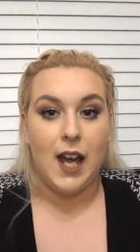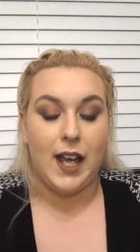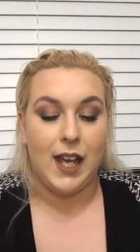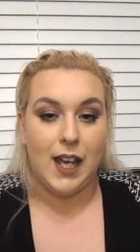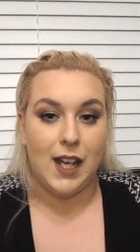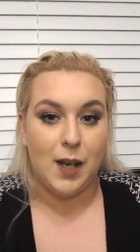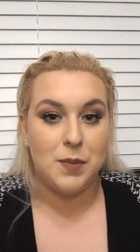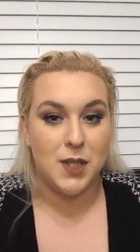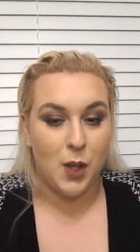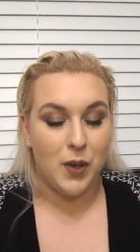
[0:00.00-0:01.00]
And I'm
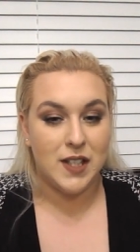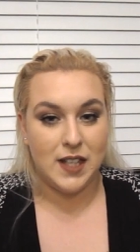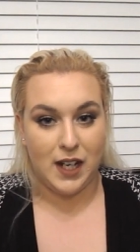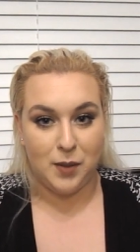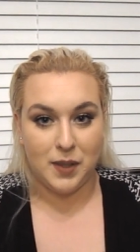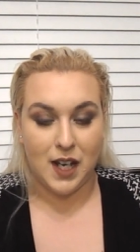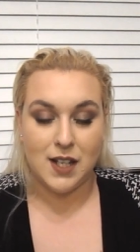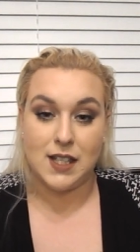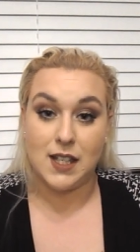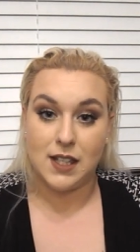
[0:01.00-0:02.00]
so excited
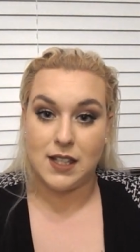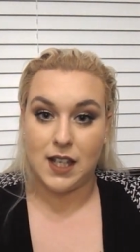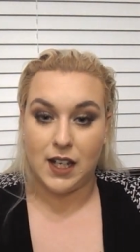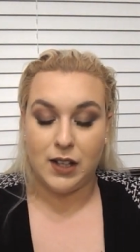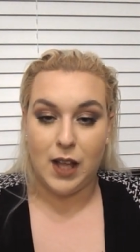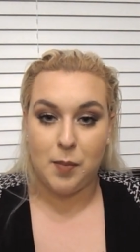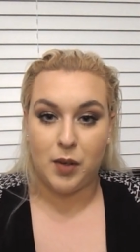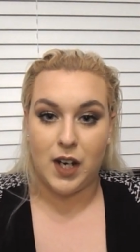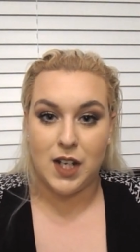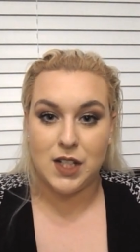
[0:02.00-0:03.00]
because this is in
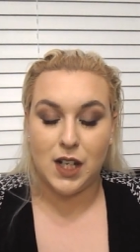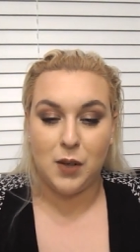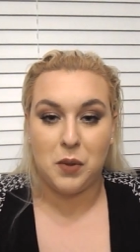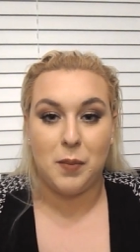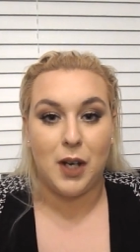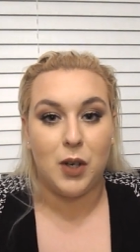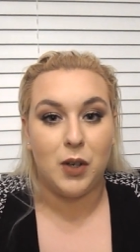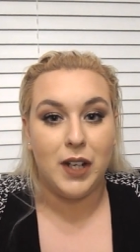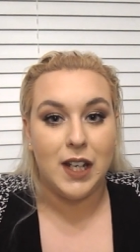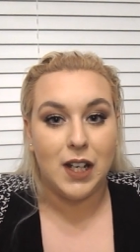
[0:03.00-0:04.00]
collaboration with my
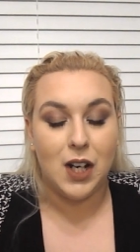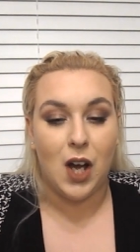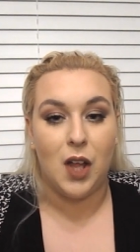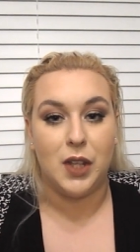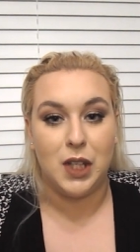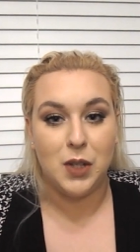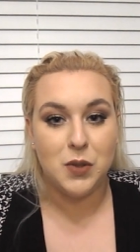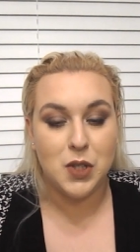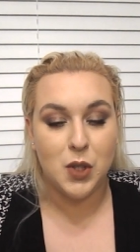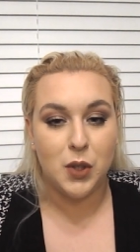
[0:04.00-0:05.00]
girl here on the
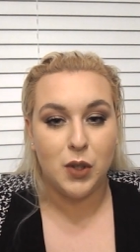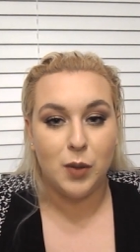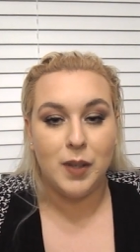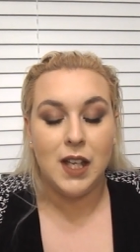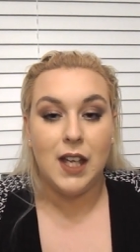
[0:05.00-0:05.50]
YouTube.